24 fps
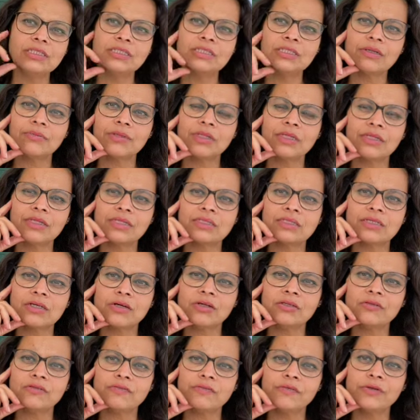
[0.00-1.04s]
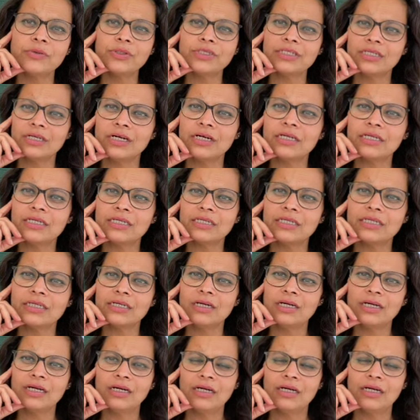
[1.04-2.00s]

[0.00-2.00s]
something that's called fluid gardening.